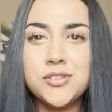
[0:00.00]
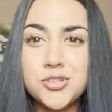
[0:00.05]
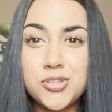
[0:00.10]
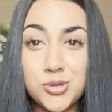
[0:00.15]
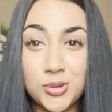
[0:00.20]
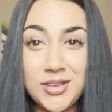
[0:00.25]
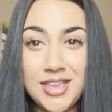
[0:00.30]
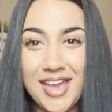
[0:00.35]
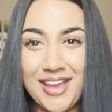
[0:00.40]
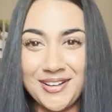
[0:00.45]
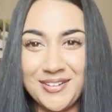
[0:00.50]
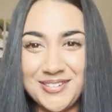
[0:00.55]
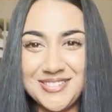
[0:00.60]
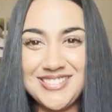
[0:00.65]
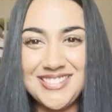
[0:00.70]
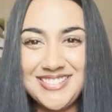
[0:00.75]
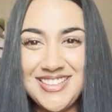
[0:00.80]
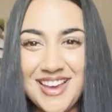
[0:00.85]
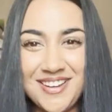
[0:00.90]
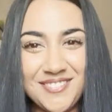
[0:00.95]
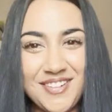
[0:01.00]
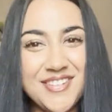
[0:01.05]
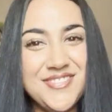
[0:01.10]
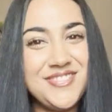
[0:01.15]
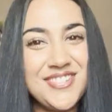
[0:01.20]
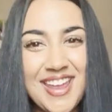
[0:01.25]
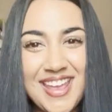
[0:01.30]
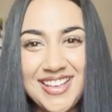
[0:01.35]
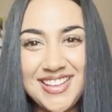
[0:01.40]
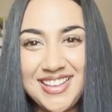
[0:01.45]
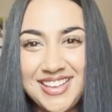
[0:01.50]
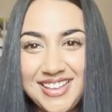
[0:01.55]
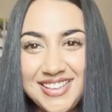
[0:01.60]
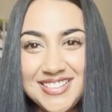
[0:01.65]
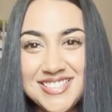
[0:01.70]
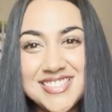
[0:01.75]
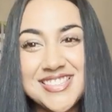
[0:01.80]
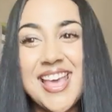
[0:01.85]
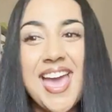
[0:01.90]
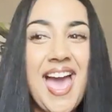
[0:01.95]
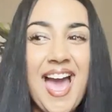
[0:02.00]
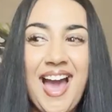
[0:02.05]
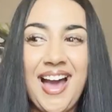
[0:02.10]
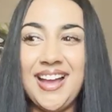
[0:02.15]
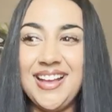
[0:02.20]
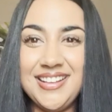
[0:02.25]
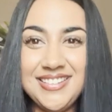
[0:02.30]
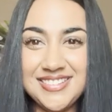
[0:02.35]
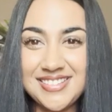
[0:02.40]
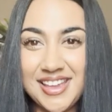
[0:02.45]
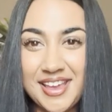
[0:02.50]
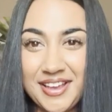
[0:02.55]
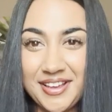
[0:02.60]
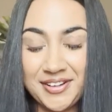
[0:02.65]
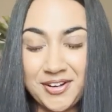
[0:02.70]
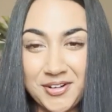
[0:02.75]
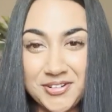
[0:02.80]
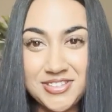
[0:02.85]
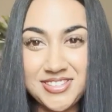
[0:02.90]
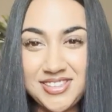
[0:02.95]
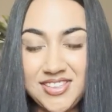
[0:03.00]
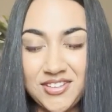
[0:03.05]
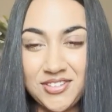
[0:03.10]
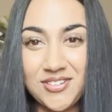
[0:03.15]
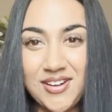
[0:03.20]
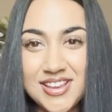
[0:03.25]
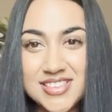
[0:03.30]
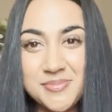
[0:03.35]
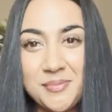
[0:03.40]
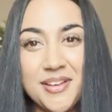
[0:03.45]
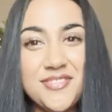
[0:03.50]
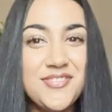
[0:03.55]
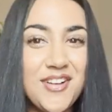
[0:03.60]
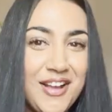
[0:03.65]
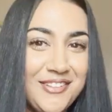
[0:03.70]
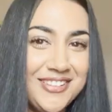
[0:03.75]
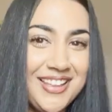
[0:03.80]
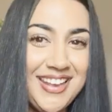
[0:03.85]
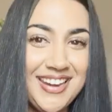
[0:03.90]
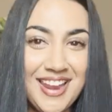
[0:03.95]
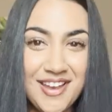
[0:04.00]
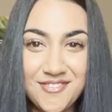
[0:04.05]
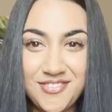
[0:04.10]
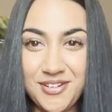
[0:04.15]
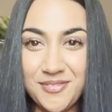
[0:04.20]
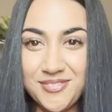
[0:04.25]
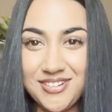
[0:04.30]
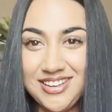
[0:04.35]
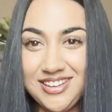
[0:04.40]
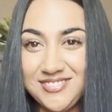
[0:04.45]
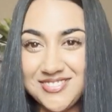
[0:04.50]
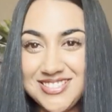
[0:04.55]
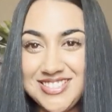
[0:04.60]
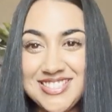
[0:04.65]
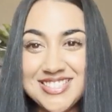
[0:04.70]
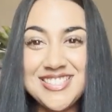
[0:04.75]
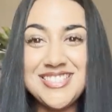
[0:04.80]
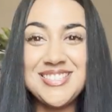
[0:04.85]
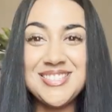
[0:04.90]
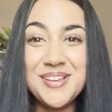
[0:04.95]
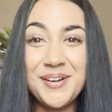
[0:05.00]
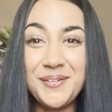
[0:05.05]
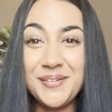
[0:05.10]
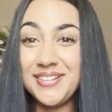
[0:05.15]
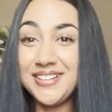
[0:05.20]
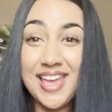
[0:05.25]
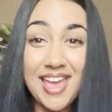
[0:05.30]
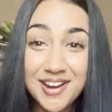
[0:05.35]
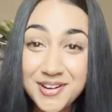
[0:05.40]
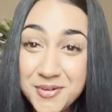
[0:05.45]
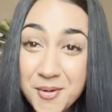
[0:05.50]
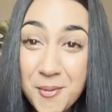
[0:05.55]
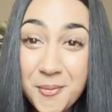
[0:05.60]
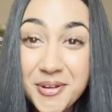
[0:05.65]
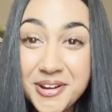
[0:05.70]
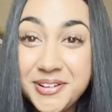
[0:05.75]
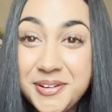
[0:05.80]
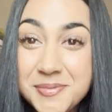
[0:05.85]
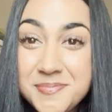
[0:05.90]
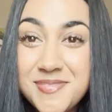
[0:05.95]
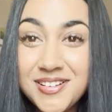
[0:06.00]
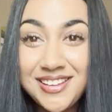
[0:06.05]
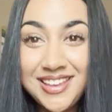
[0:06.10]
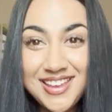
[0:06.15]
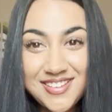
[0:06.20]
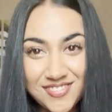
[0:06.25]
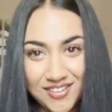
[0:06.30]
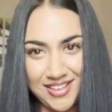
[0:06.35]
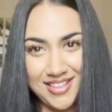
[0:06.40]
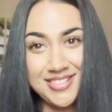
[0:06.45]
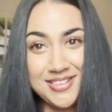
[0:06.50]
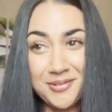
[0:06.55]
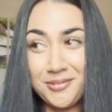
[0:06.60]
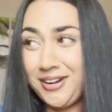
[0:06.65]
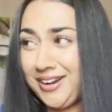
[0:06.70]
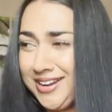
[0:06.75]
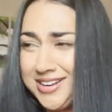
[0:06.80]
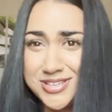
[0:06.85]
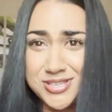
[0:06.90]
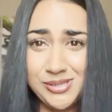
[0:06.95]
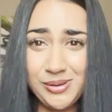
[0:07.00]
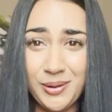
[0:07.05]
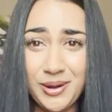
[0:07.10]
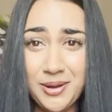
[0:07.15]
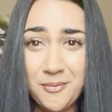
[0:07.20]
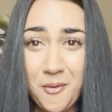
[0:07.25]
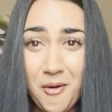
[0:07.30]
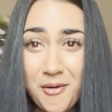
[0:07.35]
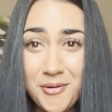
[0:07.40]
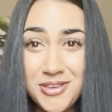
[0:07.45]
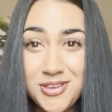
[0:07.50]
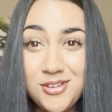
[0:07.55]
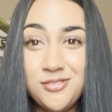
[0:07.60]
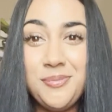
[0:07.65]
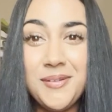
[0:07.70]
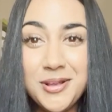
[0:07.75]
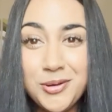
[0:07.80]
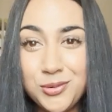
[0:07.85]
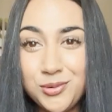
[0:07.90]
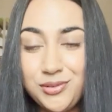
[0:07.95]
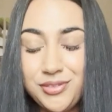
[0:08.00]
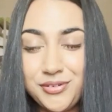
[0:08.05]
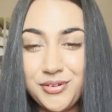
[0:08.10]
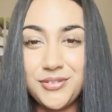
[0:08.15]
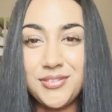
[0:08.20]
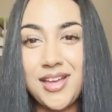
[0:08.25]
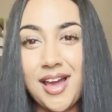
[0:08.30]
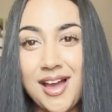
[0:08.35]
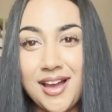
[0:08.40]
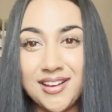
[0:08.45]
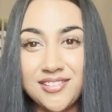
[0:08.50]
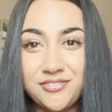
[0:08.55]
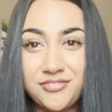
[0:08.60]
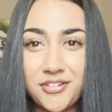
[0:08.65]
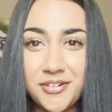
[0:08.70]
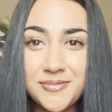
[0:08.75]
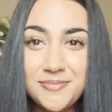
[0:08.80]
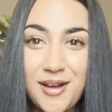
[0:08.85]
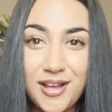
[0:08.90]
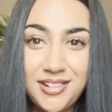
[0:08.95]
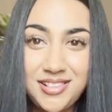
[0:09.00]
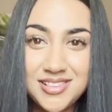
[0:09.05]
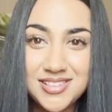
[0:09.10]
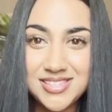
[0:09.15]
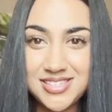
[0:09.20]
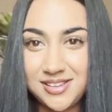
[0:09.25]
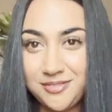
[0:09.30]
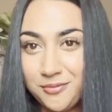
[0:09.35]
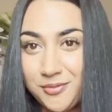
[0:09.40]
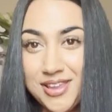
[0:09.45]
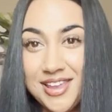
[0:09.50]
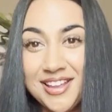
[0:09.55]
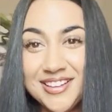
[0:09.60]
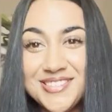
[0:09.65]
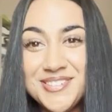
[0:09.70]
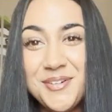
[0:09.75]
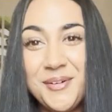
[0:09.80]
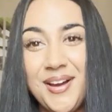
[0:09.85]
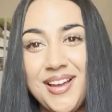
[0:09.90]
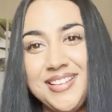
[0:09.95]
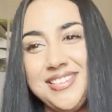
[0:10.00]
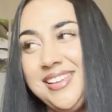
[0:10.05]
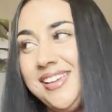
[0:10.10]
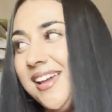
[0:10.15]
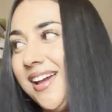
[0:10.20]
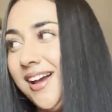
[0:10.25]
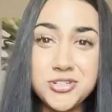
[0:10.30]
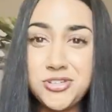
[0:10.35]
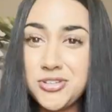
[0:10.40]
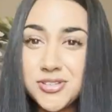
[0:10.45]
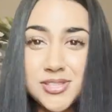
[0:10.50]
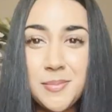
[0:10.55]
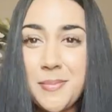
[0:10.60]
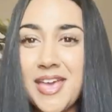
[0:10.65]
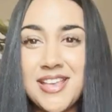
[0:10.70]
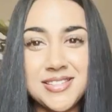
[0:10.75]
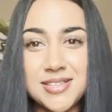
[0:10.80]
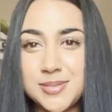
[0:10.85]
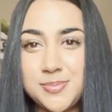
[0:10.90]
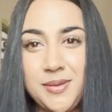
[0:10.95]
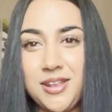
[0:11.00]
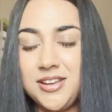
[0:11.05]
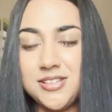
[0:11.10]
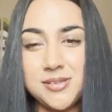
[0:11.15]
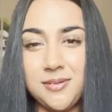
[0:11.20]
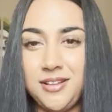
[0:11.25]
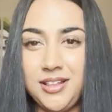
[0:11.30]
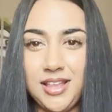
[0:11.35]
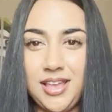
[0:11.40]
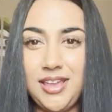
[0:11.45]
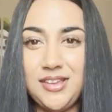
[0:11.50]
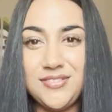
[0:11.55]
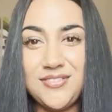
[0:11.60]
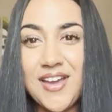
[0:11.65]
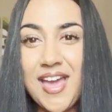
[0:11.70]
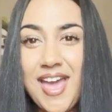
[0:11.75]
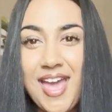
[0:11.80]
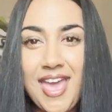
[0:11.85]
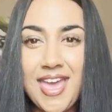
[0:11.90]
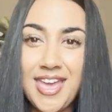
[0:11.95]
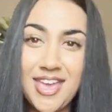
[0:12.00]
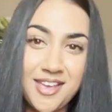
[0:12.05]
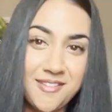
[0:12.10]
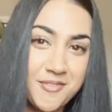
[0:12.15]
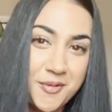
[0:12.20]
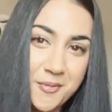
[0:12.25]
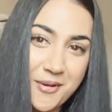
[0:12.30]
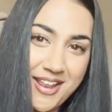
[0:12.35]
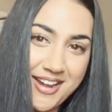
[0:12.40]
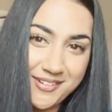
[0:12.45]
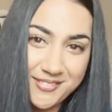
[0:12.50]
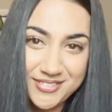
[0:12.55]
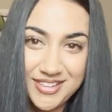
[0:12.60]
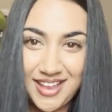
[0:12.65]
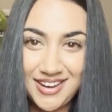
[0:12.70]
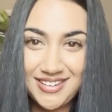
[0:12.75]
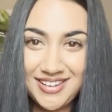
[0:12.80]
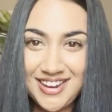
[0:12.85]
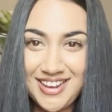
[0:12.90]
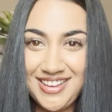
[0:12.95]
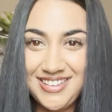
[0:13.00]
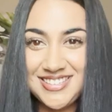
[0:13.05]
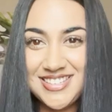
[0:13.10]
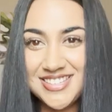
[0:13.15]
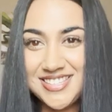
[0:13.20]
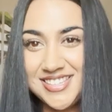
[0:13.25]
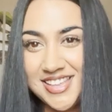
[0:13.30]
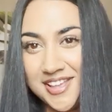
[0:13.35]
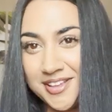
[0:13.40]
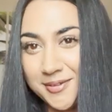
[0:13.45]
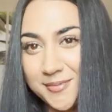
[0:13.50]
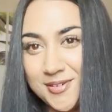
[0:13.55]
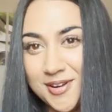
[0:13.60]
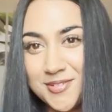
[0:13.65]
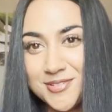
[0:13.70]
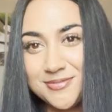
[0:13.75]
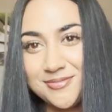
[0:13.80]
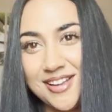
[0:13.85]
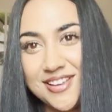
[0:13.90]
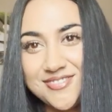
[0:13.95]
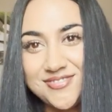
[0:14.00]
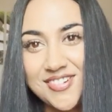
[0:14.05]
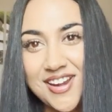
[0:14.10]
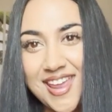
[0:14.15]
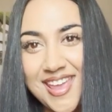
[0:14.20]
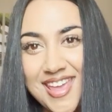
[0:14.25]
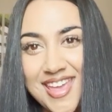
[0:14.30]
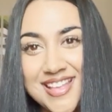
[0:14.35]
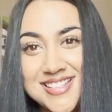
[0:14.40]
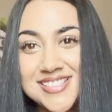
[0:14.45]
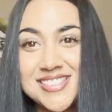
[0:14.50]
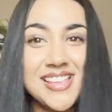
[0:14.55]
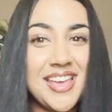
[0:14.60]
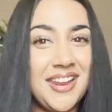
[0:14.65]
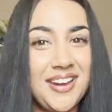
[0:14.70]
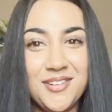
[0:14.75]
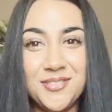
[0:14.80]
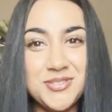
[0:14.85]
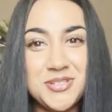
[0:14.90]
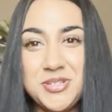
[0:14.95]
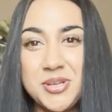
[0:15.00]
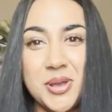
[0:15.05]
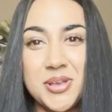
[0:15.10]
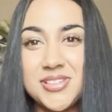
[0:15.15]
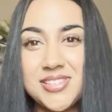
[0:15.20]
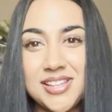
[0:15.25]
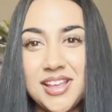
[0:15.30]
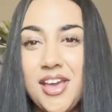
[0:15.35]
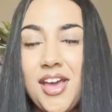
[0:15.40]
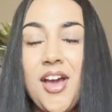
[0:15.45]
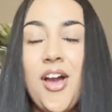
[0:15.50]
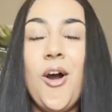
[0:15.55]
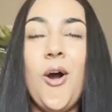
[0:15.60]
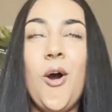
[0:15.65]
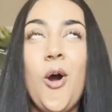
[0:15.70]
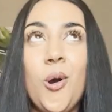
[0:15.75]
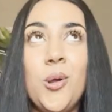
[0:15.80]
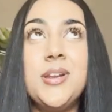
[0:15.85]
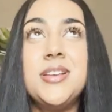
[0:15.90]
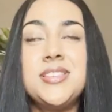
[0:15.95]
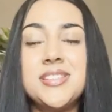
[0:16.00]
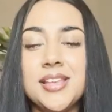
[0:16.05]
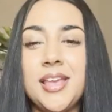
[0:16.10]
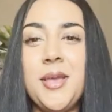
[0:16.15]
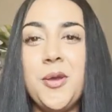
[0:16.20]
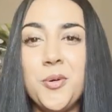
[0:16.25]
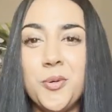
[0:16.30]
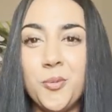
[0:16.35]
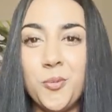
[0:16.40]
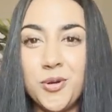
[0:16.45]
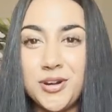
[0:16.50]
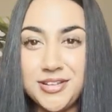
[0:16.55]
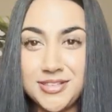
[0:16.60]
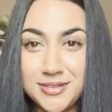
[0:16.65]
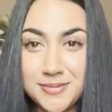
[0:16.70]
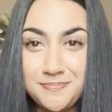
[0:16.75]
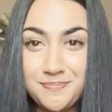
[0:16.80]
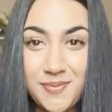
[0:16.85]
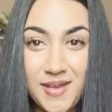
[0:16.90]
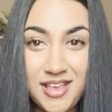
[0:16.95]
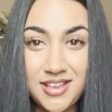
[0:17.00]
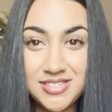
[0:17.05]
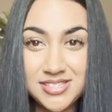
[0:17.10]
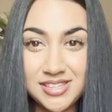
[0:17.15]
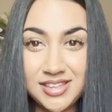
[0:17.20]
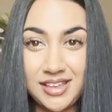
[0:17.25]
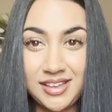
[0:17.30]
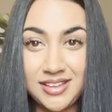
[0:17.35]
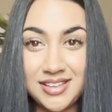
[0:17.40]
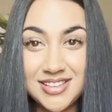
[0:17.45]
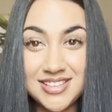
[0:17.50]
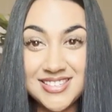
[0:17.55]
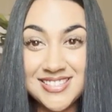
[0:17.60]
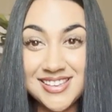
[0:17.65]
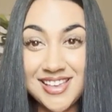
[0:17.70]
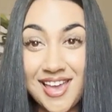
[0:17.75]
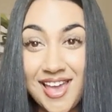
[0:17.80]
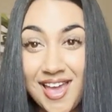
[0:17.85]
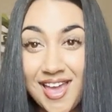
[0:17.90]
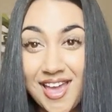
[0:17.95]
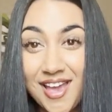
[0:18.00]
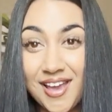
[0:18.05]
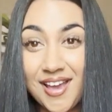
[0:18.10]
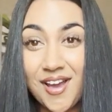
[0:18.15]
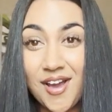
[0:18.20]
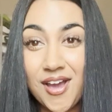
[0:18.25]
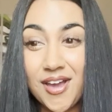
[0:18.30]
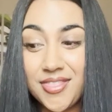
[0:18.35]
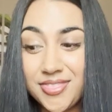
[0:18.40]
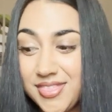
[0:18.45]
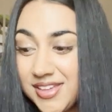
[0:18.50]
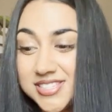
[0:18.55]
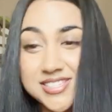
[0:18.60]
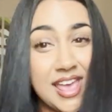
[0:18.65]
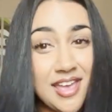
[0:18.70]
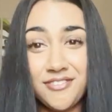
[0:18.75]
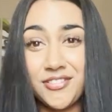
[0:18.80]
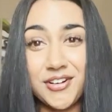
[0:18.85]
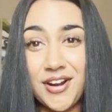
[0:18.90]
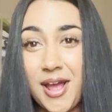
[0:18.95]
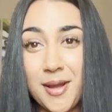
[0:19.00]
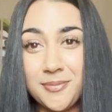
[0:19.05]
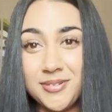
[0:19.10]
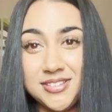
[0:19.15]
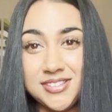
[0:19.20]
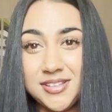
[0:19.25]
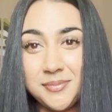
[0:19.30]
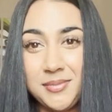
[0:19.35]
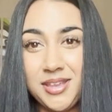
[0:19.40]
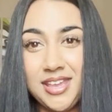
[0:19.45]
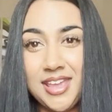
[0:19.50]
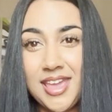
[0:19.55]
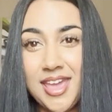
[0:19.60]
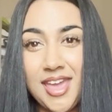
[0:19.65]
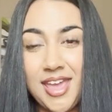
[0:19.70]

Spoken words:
So yeah, I got to tell my friends and I got to tell the rest of my family, and everybody was just so, no one could believe it. They were like, sorry, what? You've been going through that for months and we had no idea. It was the best experience of my life. I went out that night to celebrate with my friends and it was just honestly one of the best things that's ever happened to me.